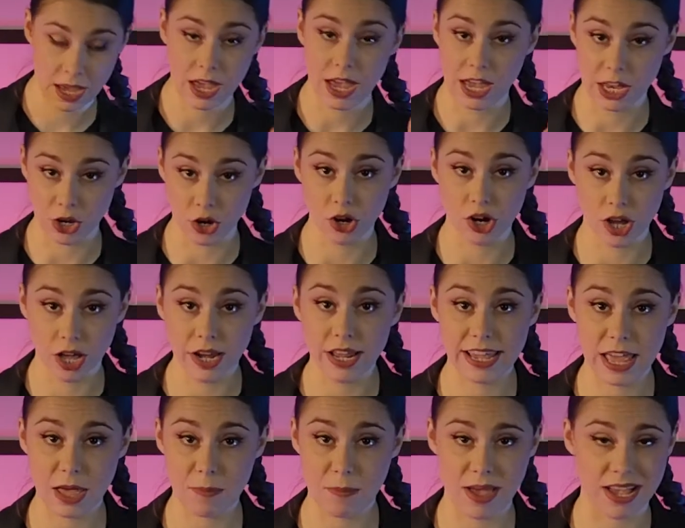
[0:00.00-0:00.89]
And you're gonna
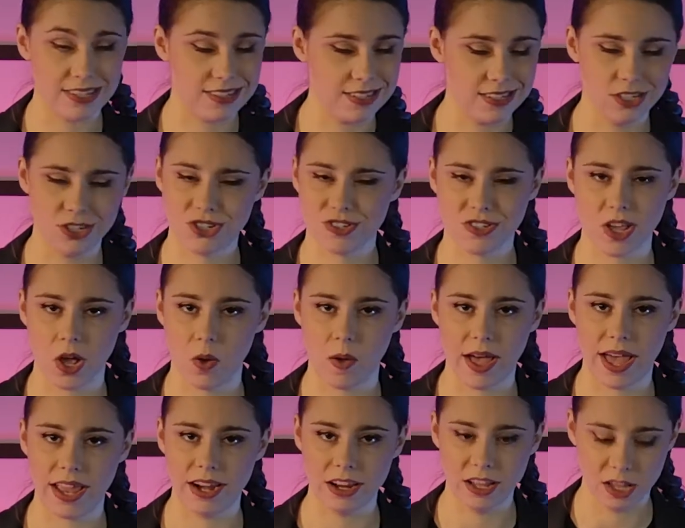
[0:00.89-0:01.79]
get messy, just go
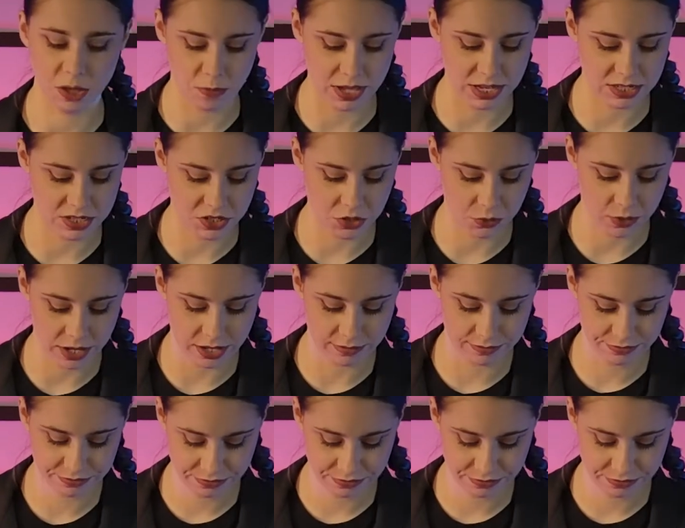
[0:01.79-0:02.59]
ahead and commit to it.